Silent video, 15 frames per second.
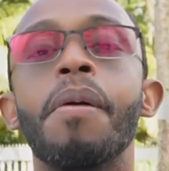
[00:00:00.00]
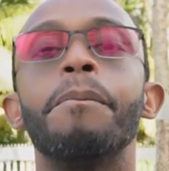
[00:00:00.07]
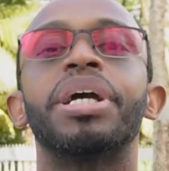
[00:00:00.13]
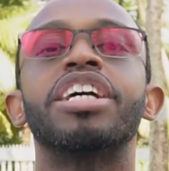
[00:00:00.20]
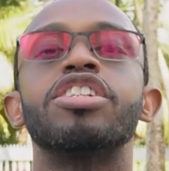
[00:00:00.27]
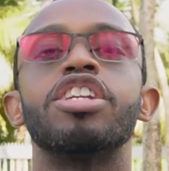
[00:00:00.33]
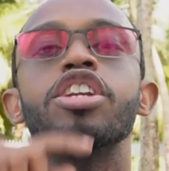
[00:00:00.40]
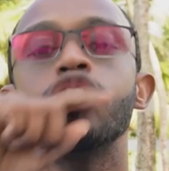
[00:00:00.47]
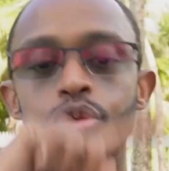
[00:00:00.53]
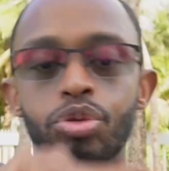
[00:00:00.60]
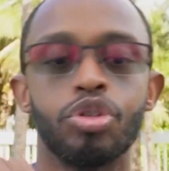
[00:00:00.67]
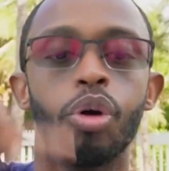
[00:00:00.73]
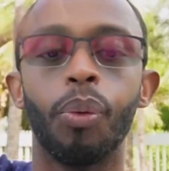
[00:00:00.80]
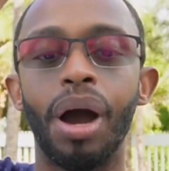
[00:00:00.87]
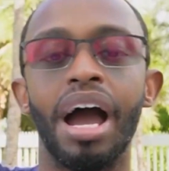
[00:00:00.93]
because then you
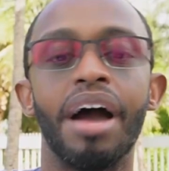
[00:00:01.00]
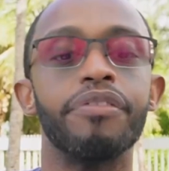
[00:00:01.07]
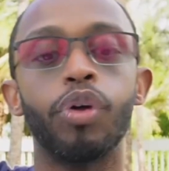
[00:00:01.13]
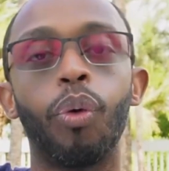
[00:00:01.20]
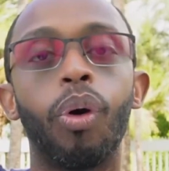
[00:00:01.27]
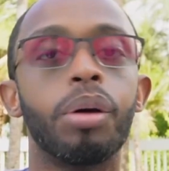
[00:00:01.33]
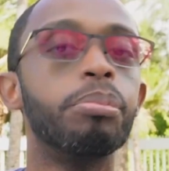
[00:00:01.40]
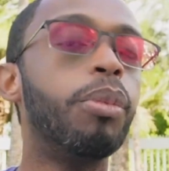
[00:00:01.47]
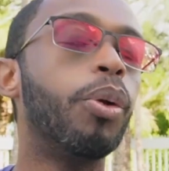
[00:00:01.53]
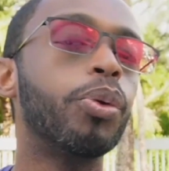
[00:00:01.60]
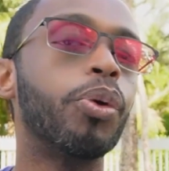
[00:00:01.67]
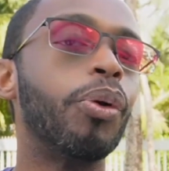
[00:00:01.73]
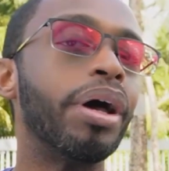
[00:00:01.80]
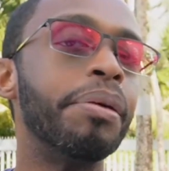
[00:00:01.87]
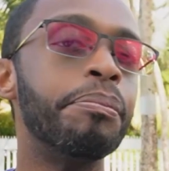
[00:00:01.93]
don't have the
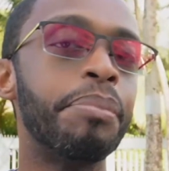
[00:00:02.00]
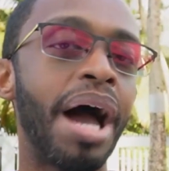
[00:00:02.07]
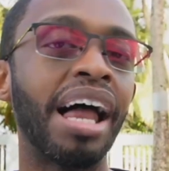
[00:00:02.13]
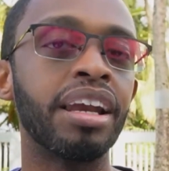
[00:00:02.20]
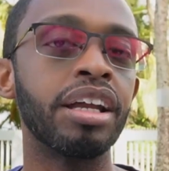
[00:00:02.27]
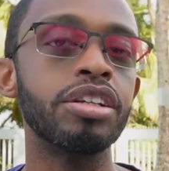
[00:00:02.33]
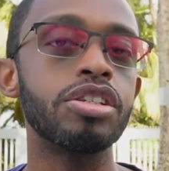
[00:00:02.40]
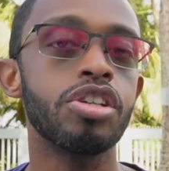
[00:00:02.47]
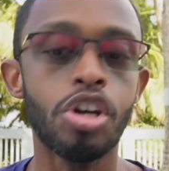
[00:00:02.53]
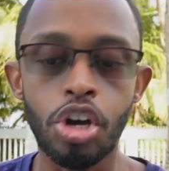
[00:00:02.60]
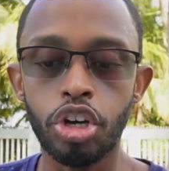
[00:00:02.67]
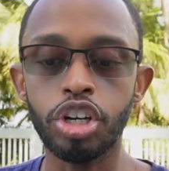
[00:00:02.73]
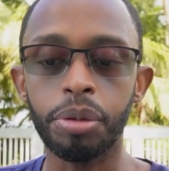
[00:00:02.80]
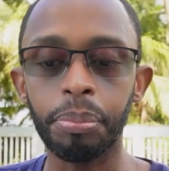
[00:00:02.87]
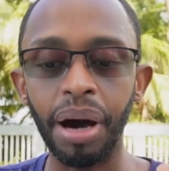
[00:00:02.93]
hormonal imbalance.
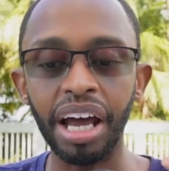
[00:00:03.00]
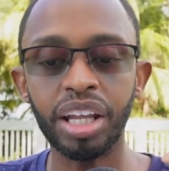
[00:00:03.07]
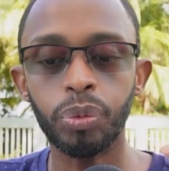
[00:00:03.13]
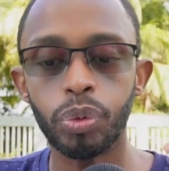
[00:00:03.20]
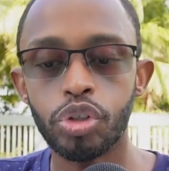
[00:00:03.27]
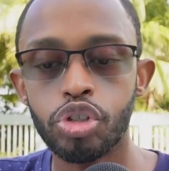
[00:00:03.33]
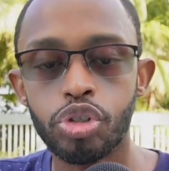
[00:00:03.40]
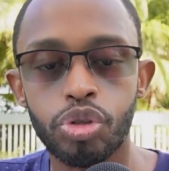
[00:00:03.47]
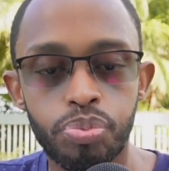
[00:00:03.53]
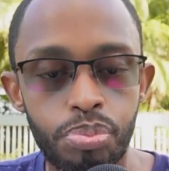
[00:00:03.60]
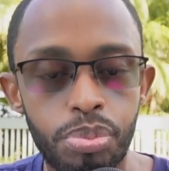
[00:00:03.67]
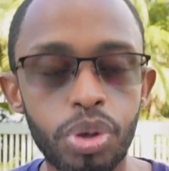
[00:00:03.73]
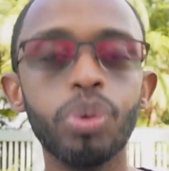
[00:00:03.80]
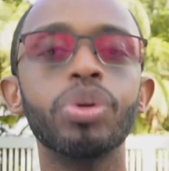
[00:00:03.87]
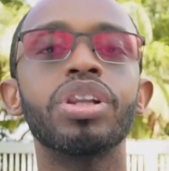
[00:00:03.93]
Your body will
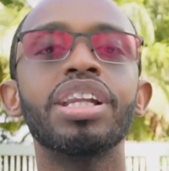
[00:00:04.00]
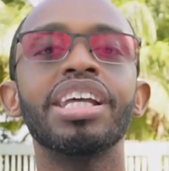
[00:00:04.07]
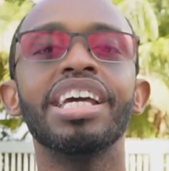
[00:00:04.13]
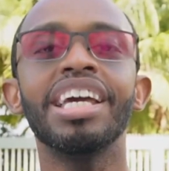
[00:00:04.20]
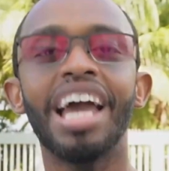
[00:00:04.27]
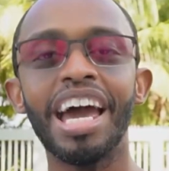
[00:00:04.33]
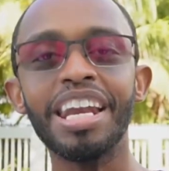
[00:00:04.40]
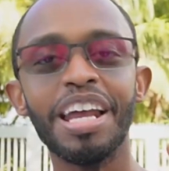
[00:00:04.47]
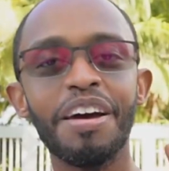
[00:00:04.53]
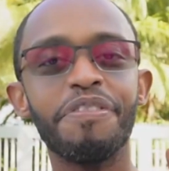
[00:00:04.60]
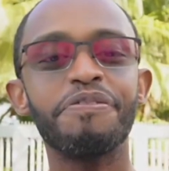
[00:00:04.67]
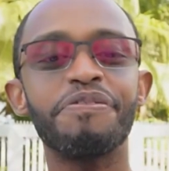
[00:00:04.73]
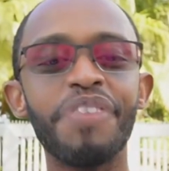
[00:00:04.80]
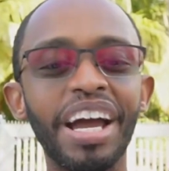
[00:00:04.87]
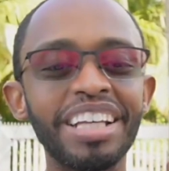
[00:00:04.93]
smoothly and
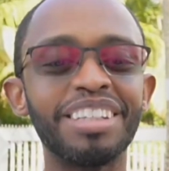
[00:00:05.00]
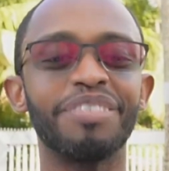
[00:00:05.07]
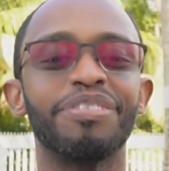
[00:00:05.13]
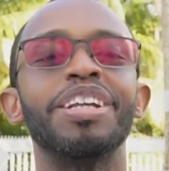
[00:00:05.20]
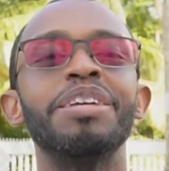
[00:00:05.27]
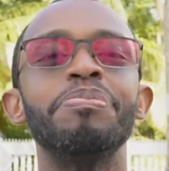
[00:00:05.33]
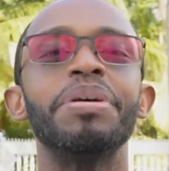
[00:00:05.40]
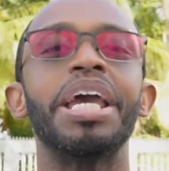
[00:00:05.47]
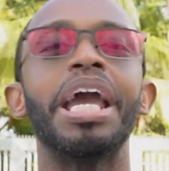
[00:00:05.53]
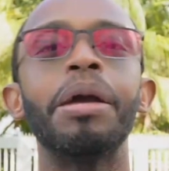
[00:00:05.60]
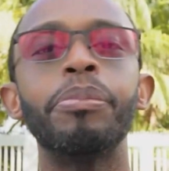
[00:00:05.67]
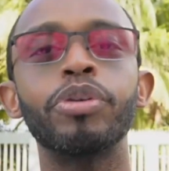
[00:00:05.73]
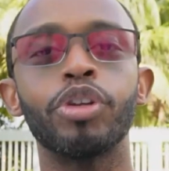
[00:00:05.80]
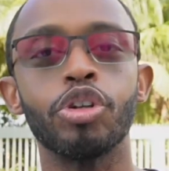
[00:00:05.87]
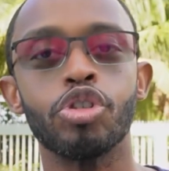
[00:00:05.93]
effectively be
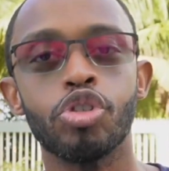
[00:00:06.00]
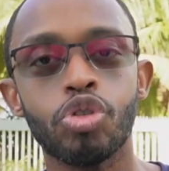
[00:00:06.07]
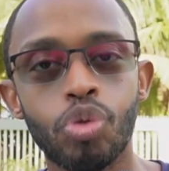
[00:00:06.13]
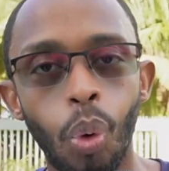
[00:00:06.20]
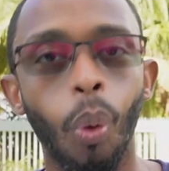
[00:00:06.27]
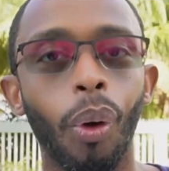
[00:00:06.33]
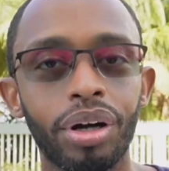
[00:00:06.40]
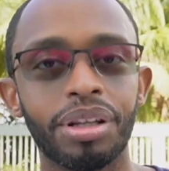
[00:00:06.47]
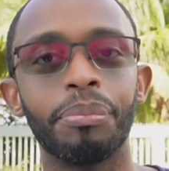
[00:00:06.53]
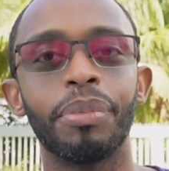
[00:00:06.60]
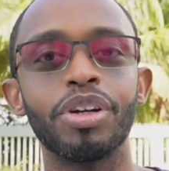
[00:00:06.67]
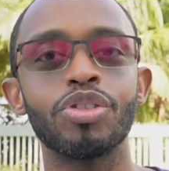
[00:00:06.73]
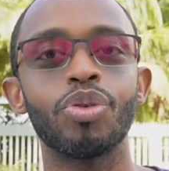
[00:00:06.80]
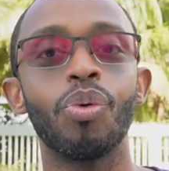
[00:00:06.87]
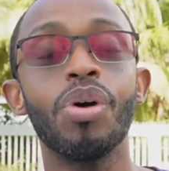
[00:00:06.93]
able to store the
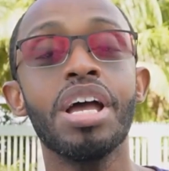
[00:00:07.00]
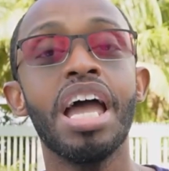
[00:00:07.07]
muscle